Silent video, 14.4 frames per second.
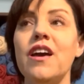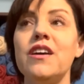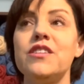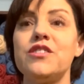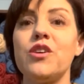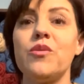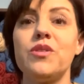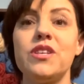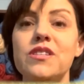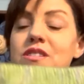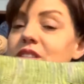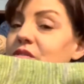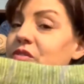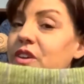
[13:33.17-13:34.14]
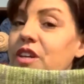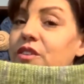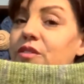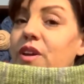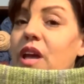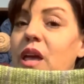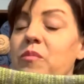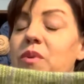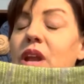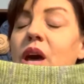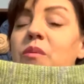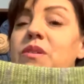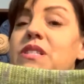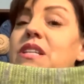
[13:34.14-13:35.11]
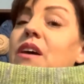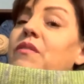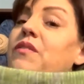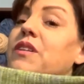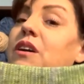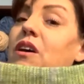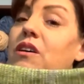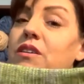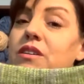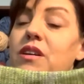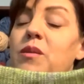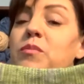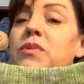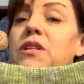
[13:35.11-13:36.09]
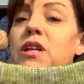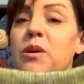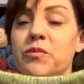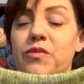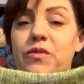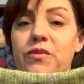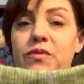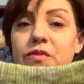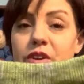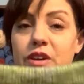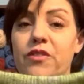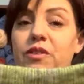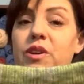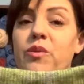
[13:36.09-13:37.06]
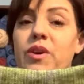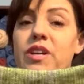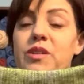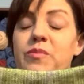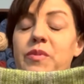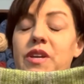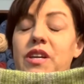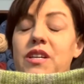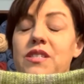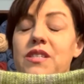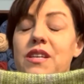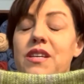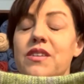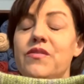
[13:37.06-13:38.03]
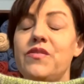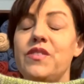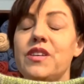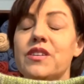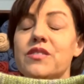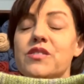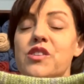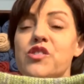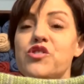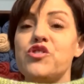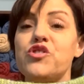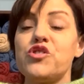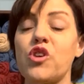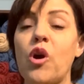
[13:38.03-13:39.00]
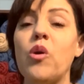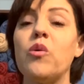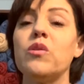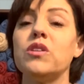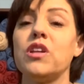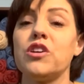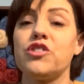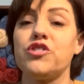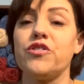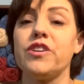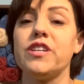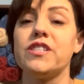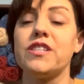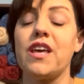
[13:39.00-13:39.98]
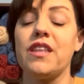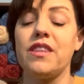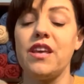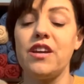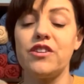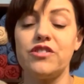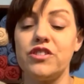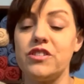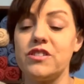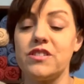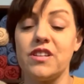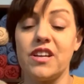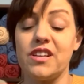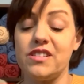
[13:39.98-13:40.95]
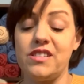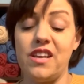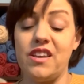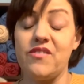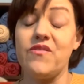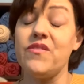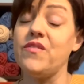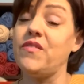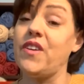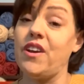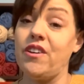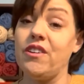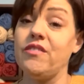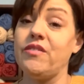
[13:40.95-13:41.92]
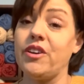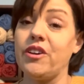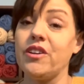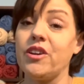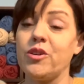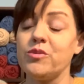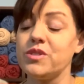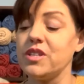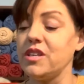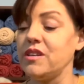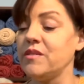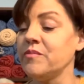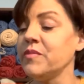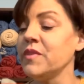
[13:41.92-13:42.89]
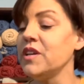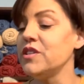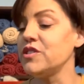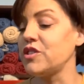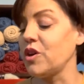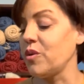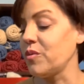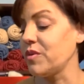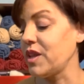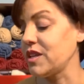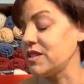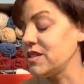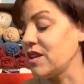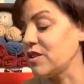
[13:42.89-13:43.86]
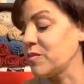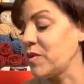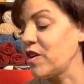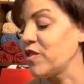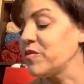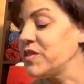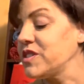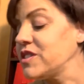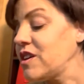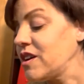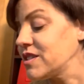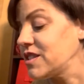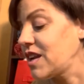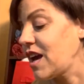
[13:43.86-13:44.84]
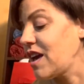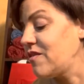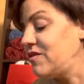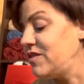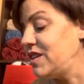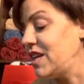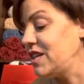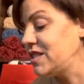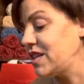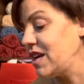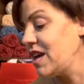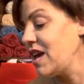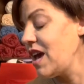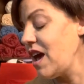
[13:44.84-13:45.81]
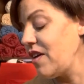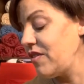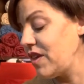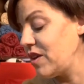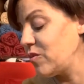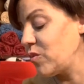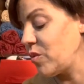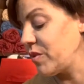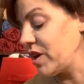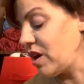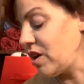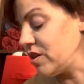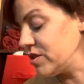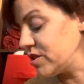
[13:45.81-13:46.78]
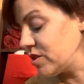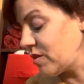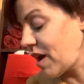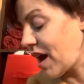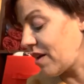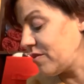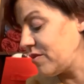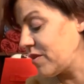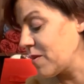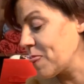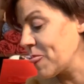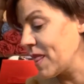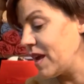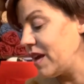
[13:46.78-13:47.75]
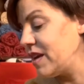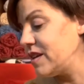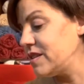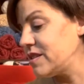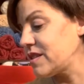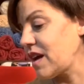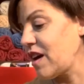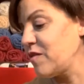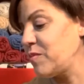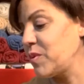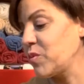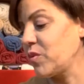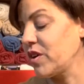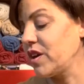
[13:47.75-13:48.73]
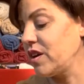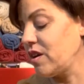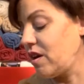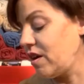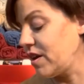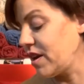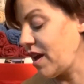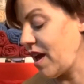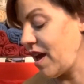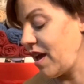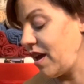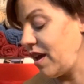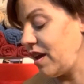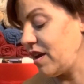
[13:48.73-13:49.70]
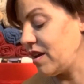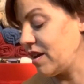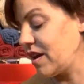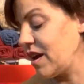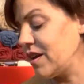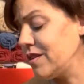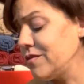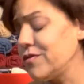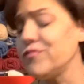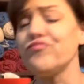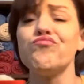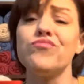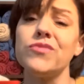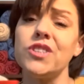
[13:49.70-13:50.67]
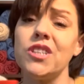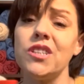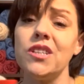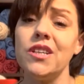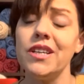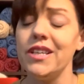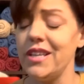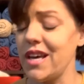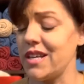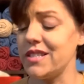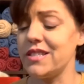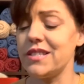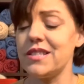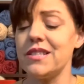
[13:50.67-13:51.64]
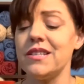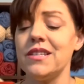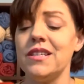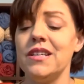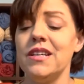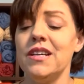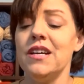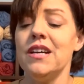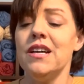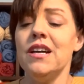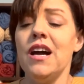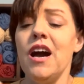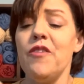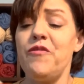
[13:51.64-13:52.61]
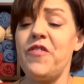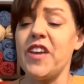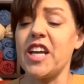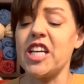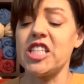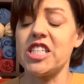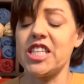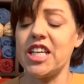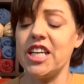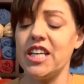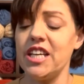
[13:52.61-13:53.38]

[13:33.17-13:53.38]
So this is a fingering weight, but I would definitely call it a plump fingering weight because it feels so luxurious, and they are just, like I said, very, very cozy. So that's another pair of the socks that I have knit. And then what we also have is I've been working on a kind of, yes, a fix.